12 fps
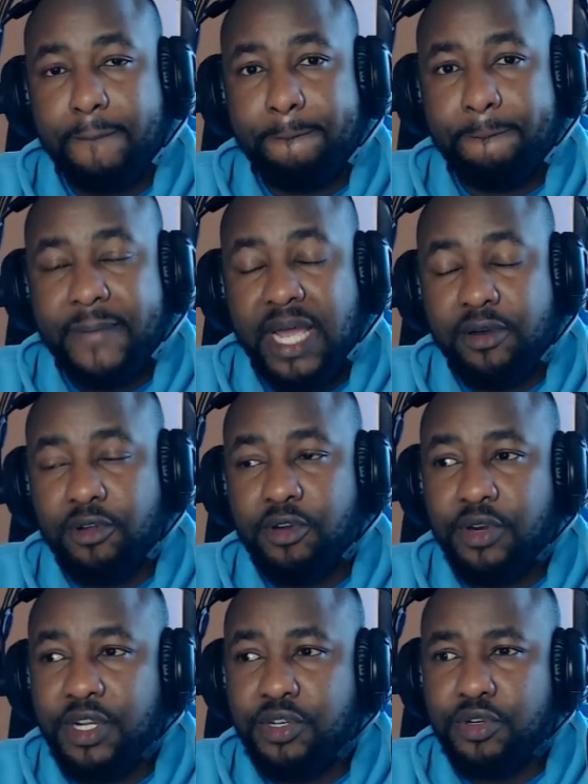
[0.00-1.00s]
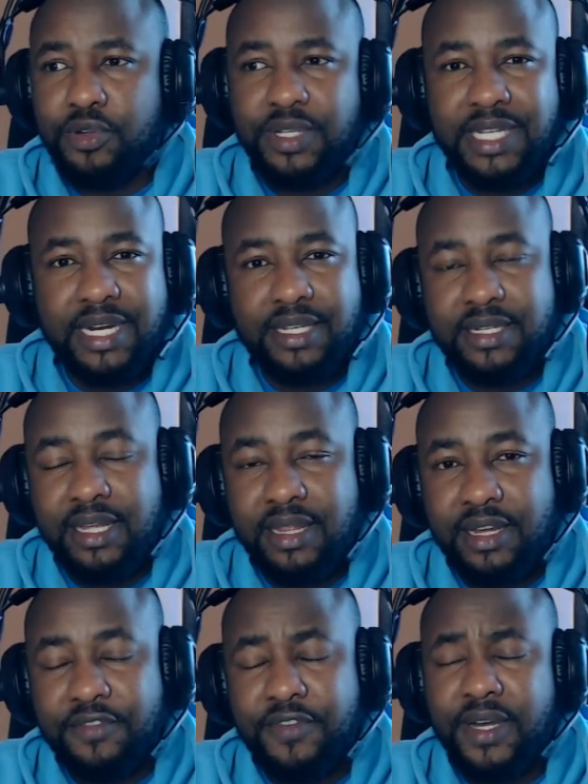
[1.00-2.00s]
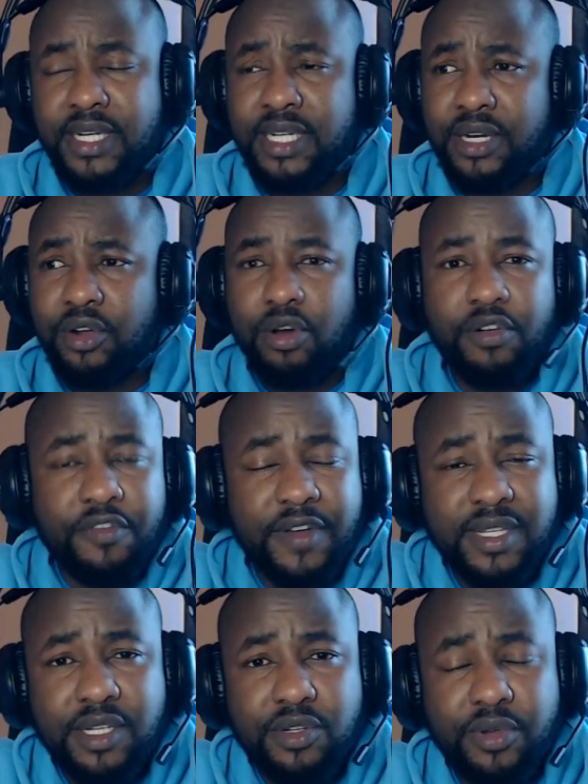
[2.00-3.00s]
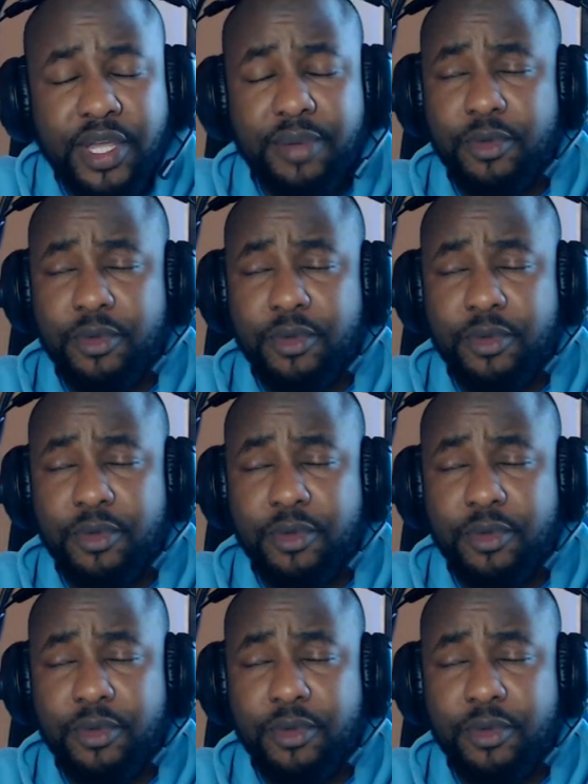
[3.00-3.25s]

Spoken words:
And all you need to do is understand that fact and confess it to him.